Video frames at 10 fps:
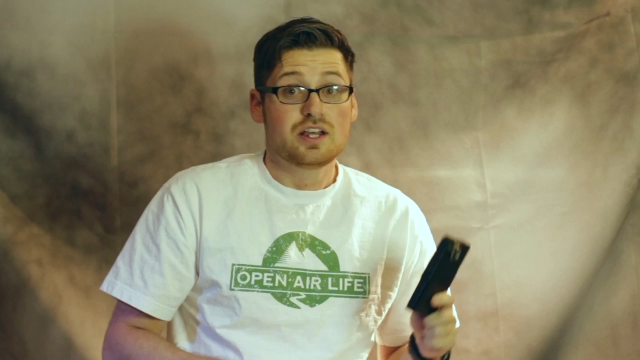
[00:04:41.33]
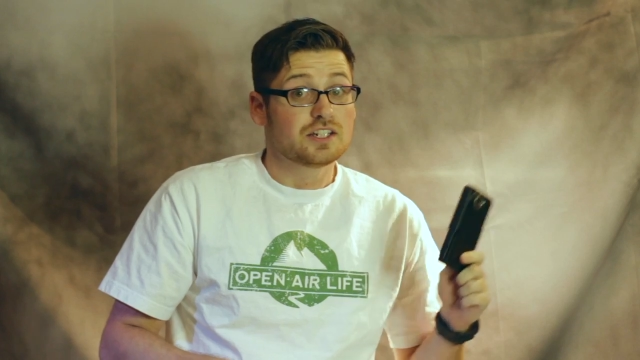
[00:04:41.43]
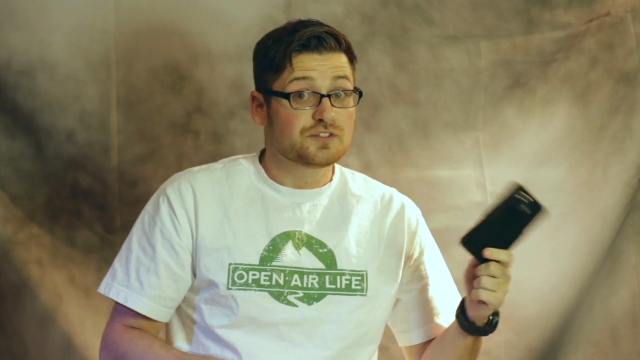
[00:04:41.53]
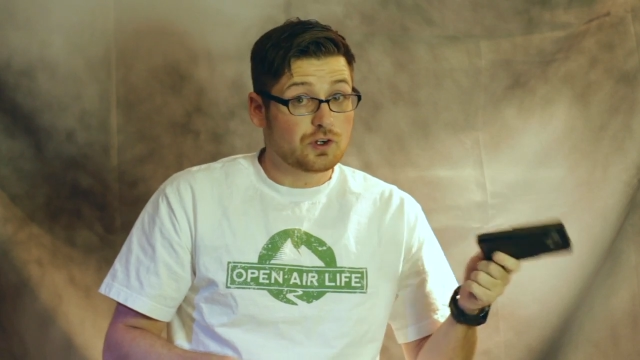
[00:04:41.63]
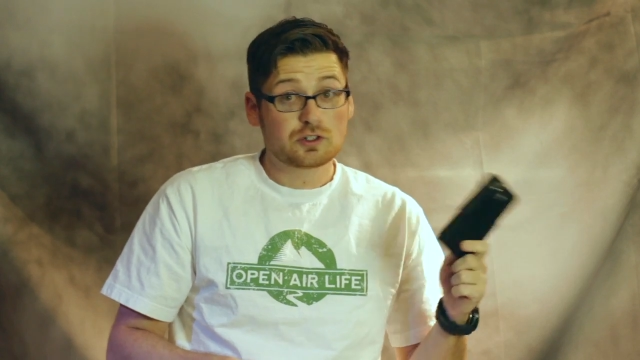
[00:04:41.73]

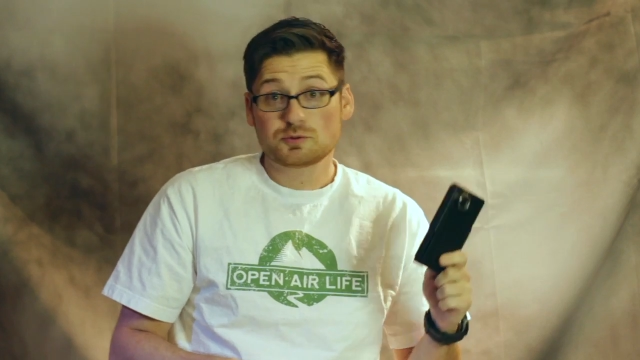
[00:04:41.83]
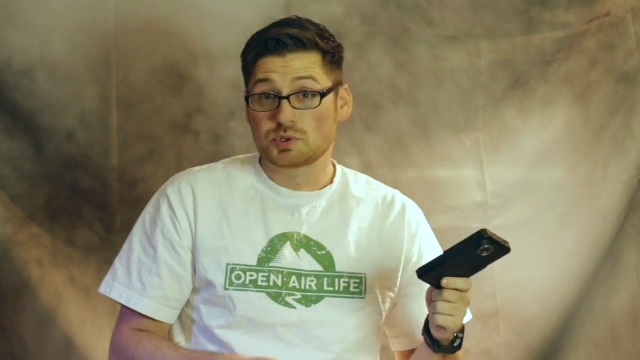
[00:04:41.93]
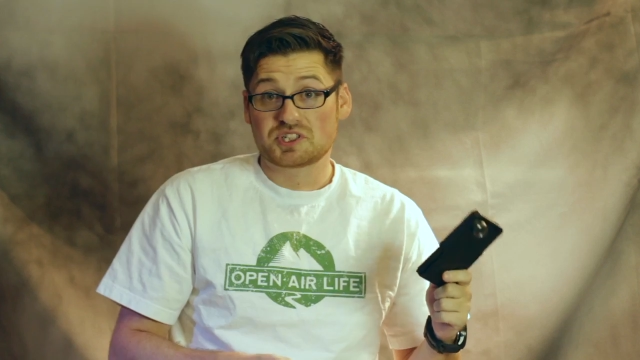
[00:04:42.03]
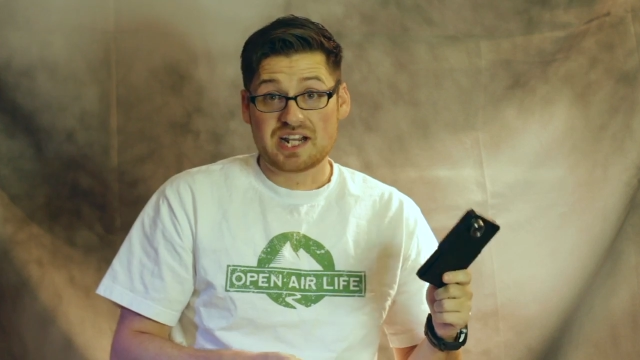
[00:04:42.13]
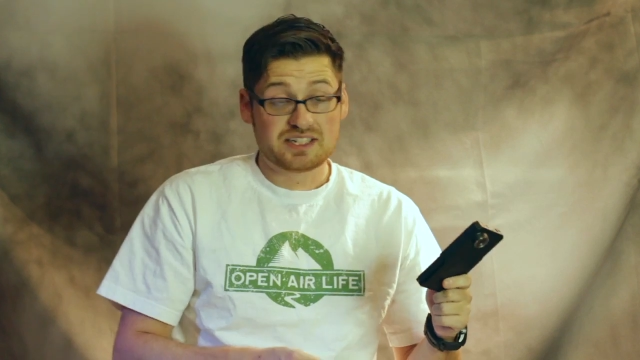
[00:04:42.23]
As far as
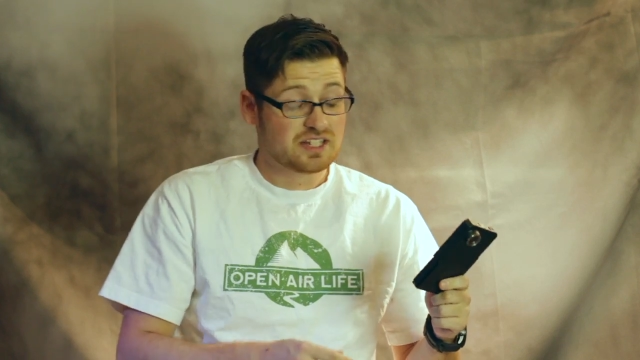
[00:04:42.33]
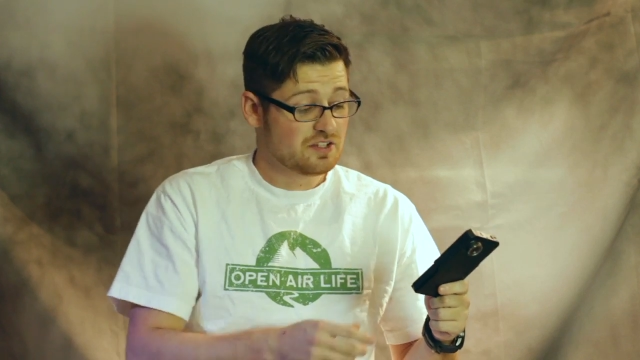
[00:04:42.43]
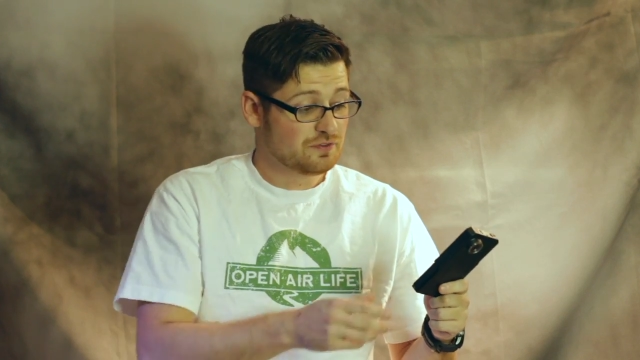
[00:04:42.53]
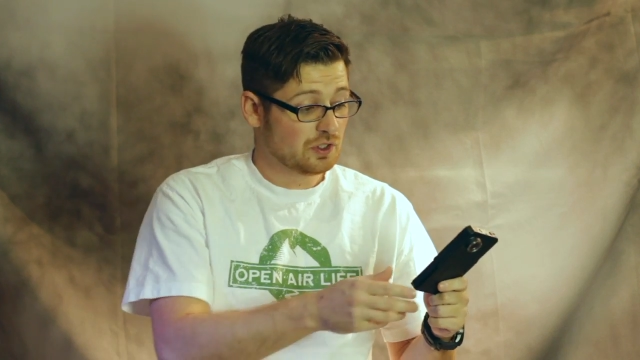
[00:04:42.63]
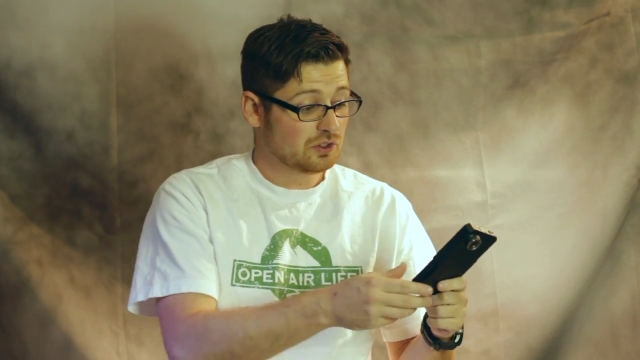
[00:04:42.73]

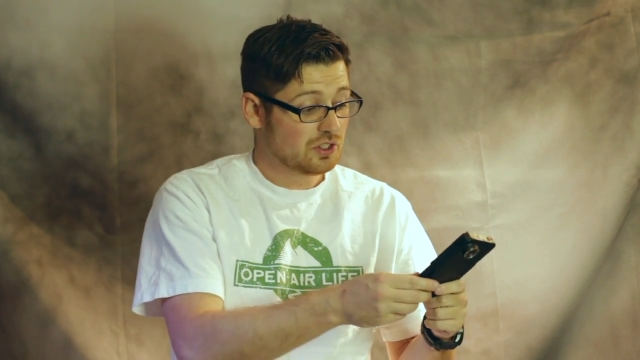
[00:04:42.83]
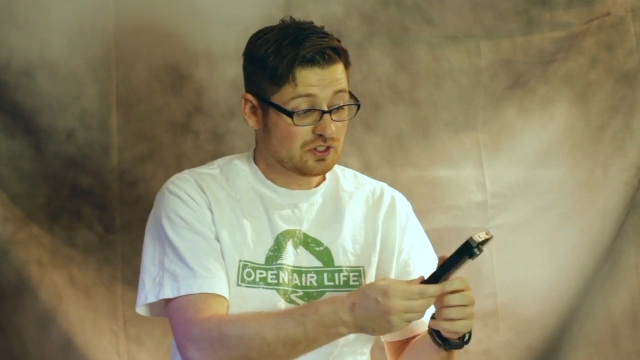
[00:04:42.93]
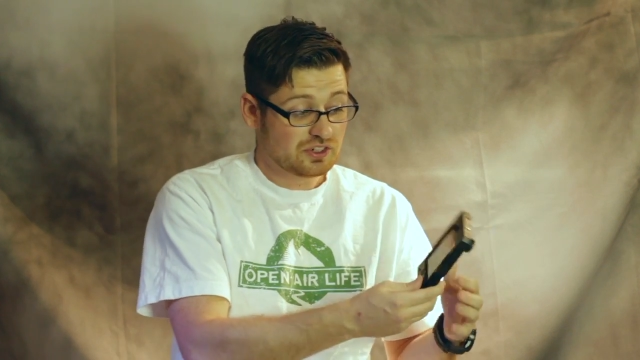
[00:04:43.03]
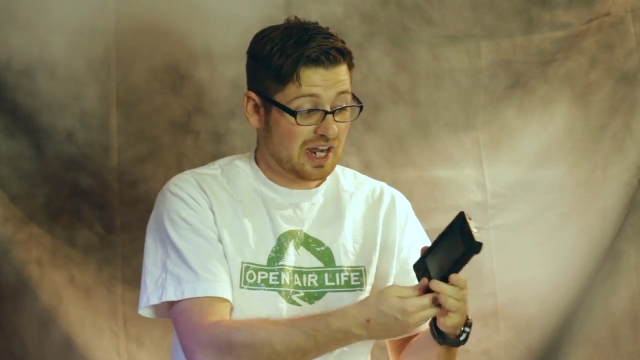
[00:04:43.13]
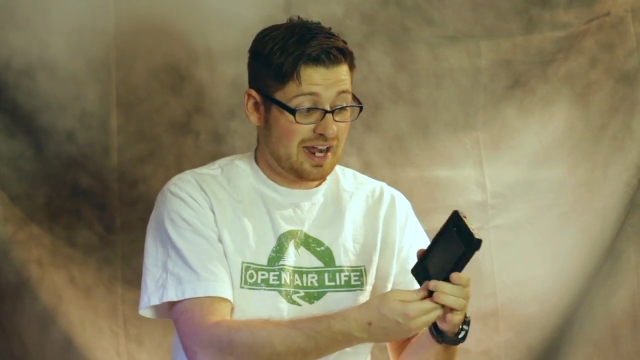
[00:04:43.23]
protecting the phone goes,